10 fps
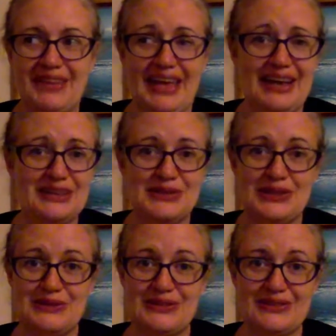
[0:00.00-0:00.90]
I don't
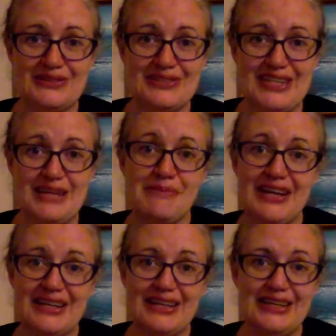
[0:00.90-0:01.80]
know, they're in
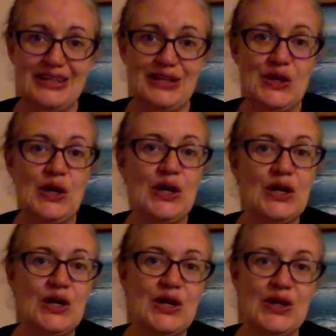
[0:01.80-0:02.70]
standby,
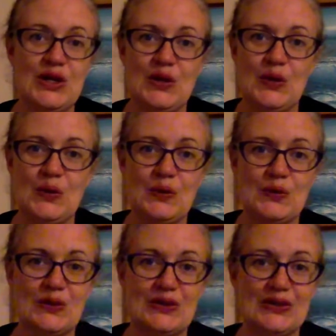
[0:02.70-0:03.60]

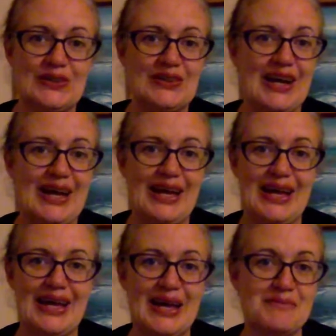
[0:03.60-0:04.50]
or
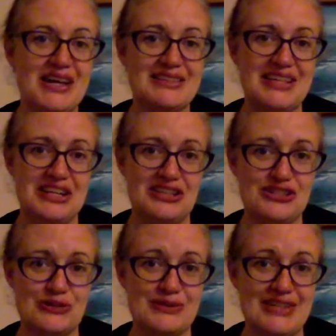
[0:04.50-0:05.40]
I'm not exactly
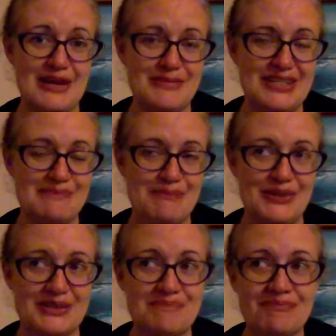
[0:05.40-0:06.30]
sure what's happening,
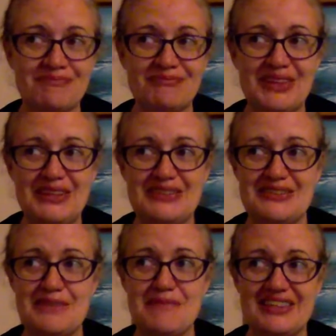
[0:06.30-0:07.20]
but
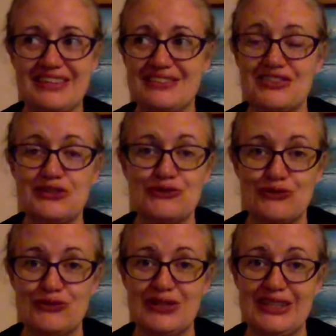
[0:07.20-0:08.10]
some of my things are
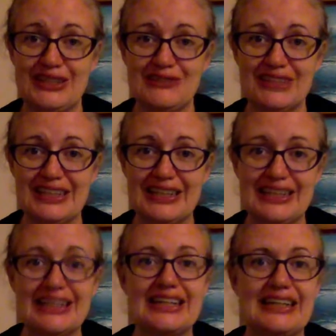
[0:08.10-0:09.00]
really
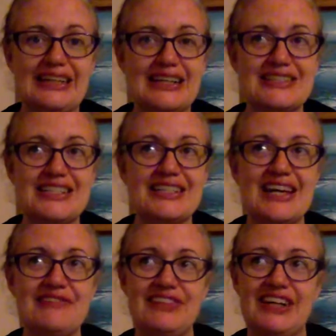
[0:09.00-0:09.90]
late. Like, I still
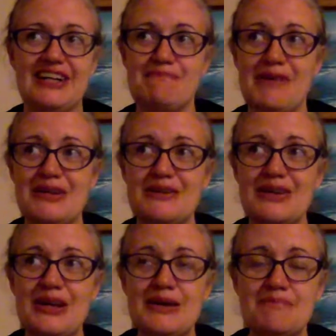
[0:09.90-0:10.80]
haven't gotten my
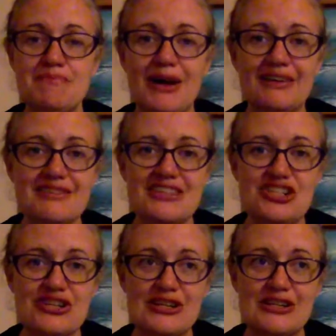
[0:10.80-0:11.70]

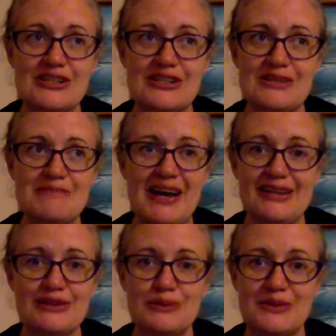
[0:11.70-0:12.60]
BoxyCharm,
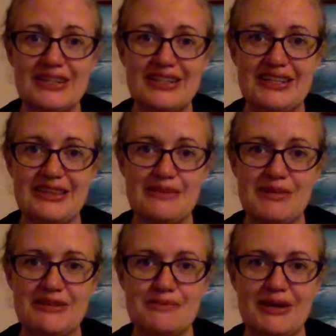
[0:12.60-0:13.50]
either one, the
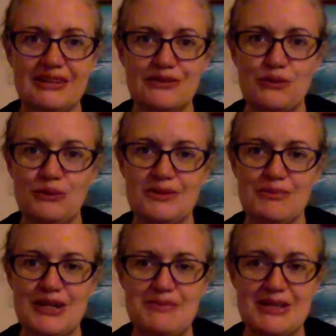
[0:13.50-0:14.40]
base box or the
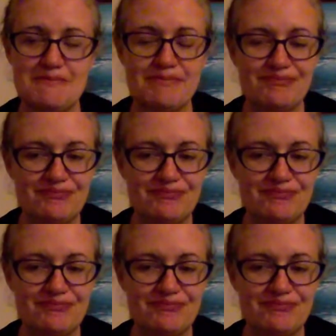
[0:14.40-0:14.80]
premium.